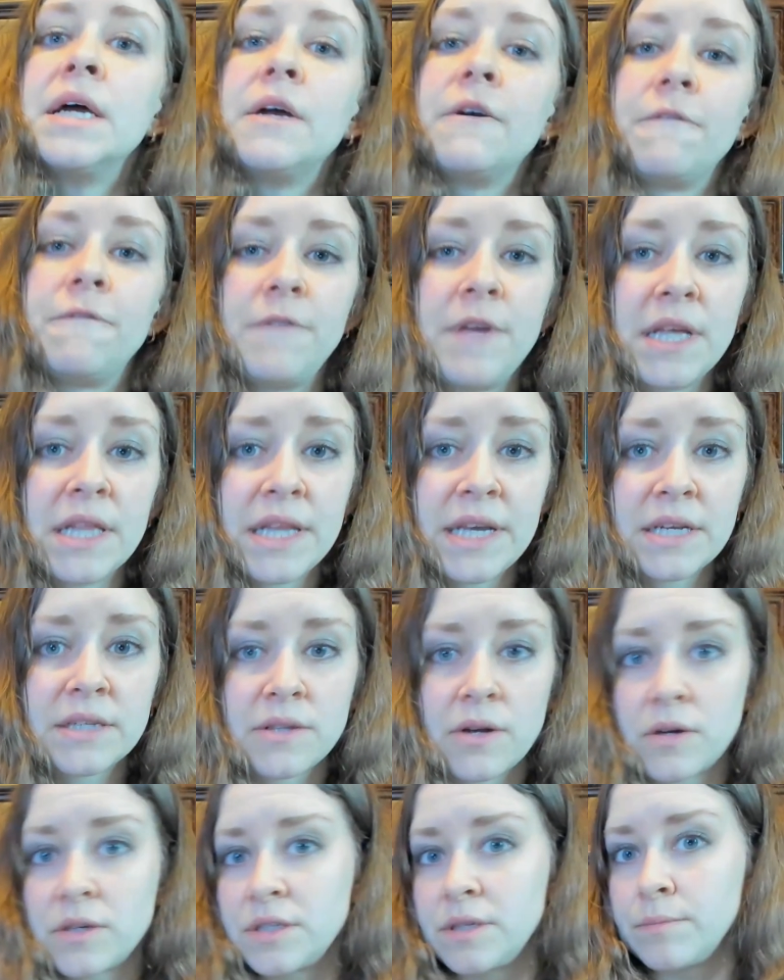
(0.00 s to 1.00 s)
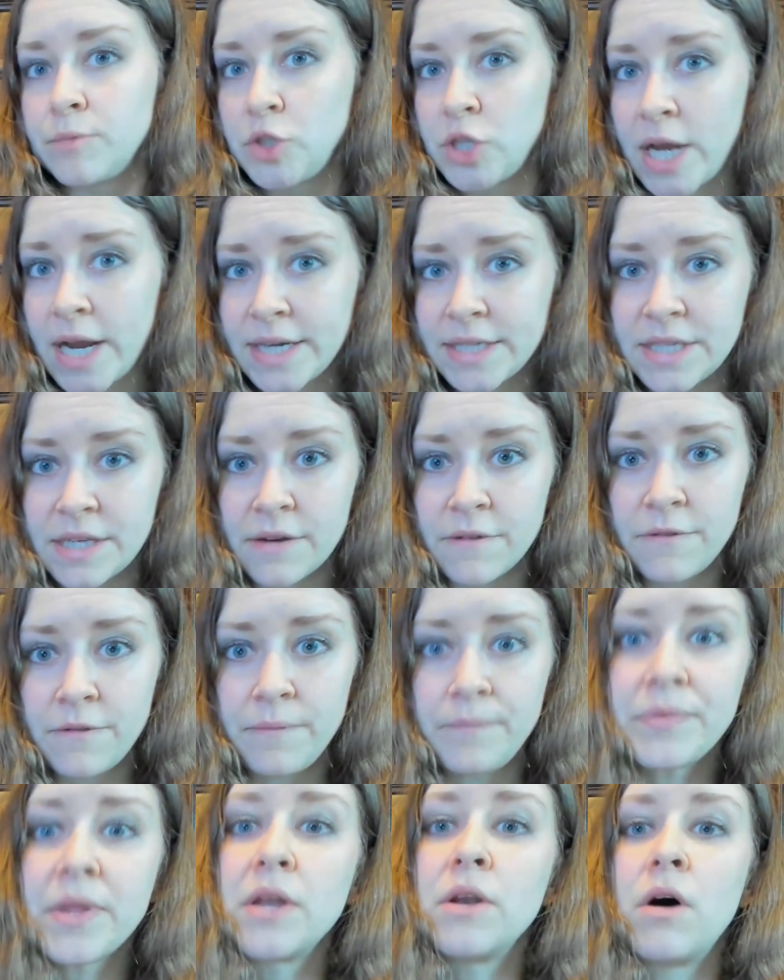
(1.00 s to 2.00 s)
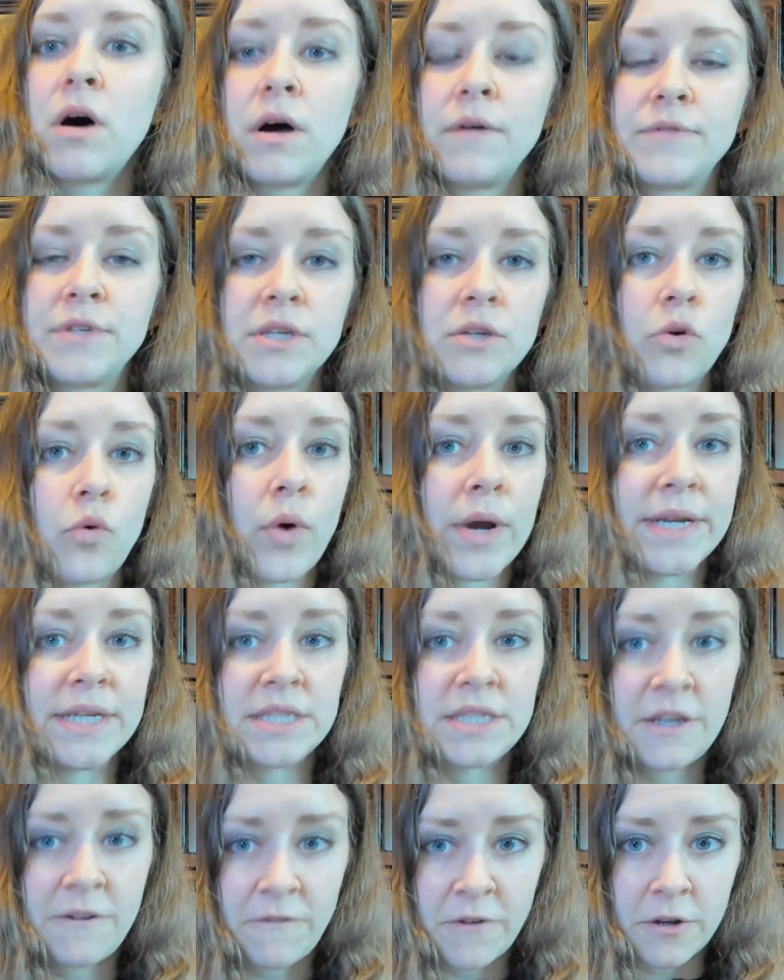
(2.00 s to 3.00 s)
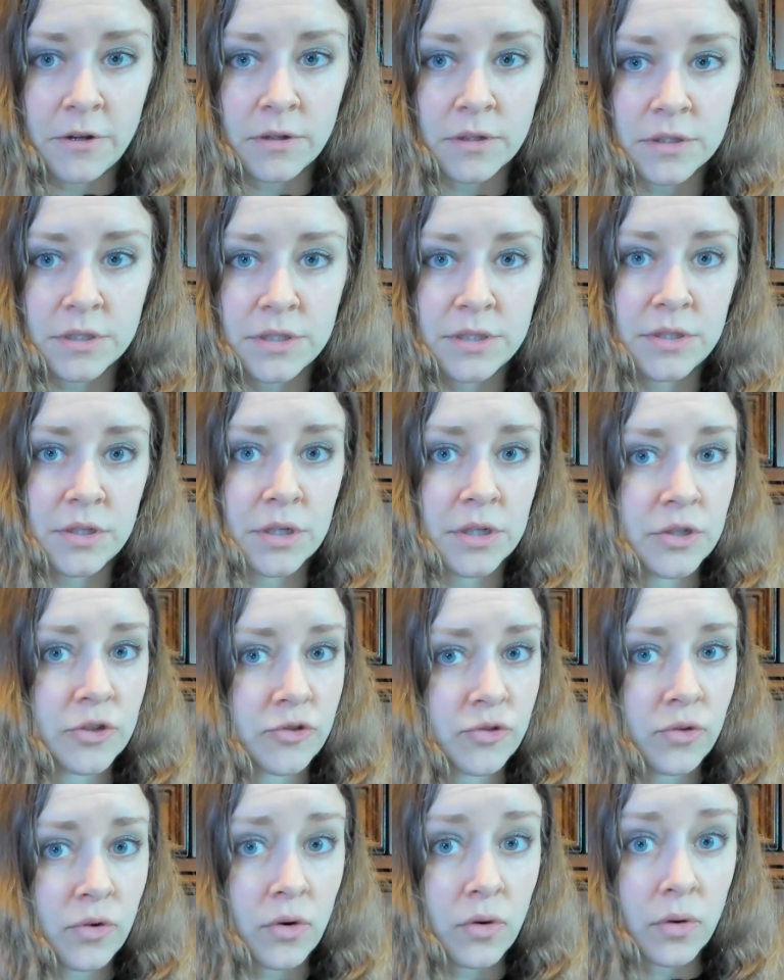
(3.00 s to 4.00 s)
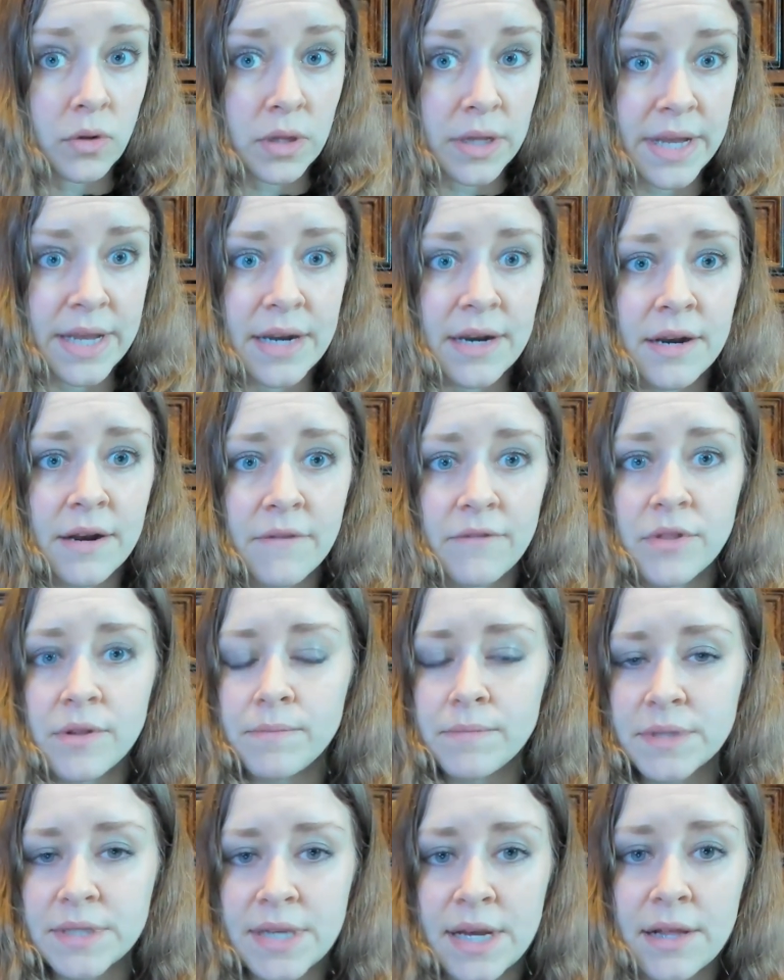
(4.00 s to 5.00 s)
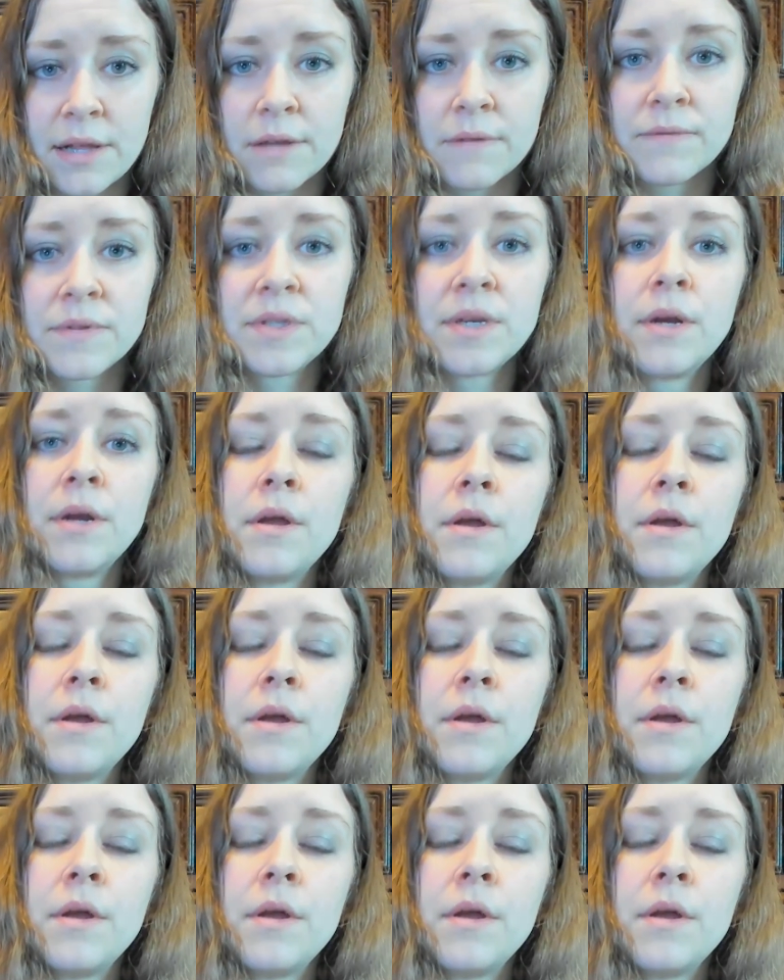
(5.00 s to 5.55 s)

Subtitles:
Feelings are subjective and often quite difficult to control in and of themselves.